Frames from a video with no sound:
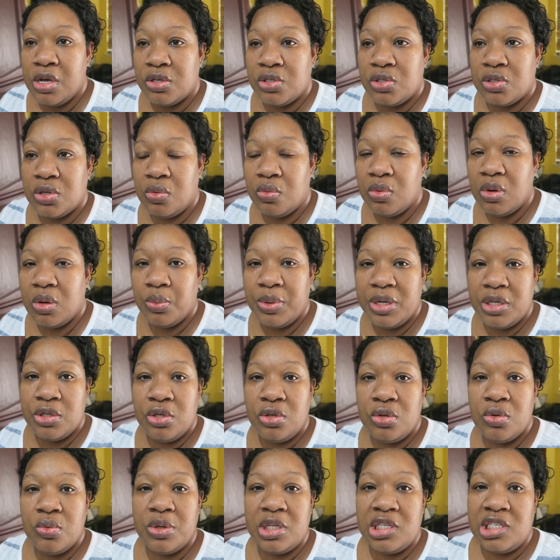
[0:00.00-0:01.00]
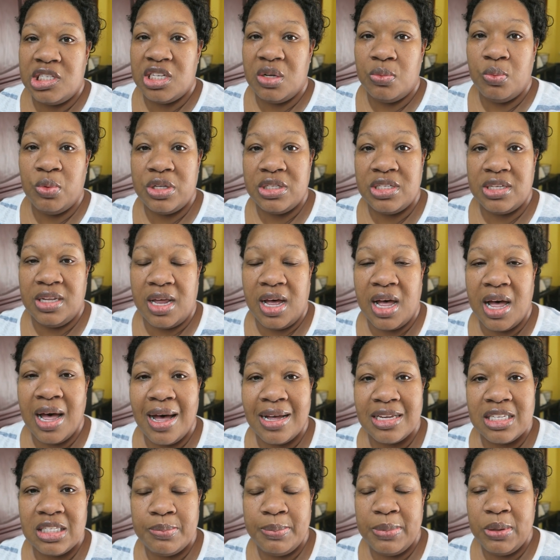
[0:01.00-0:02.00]
So what we do when someone's in the
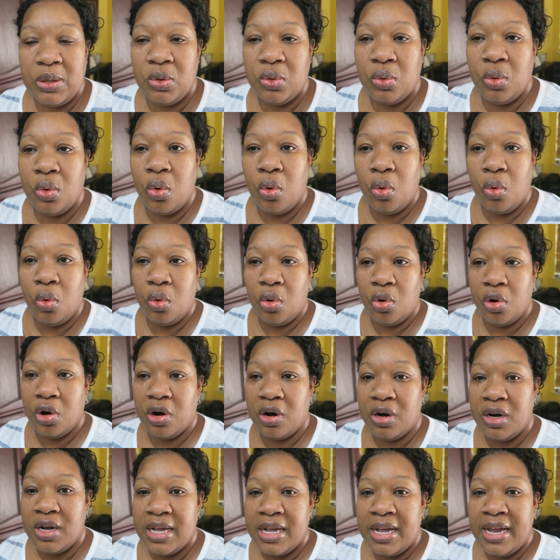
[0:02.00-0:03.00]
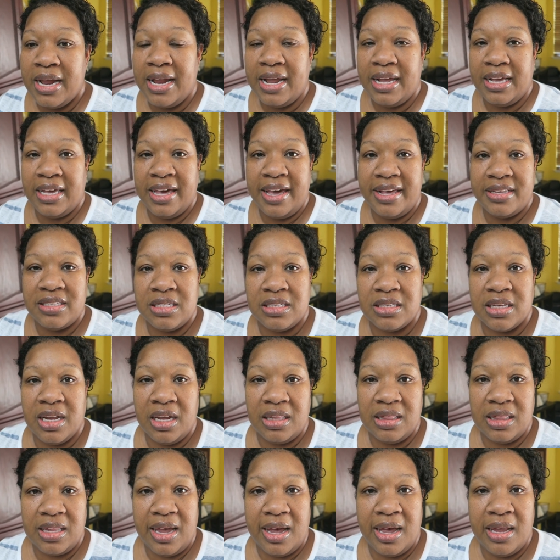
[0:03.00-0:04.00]
hospital or in cases
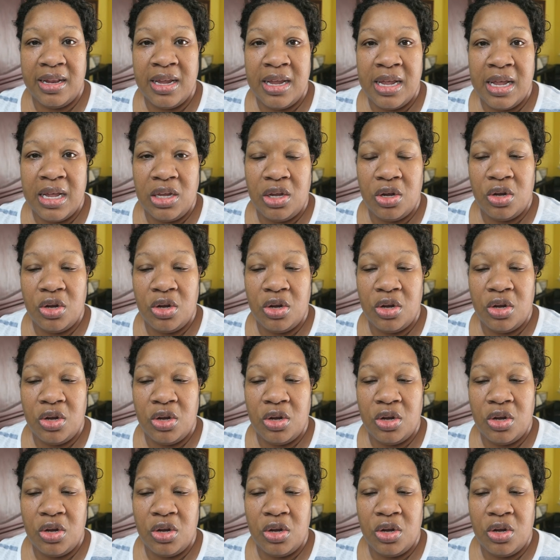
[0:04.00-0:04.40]
like that,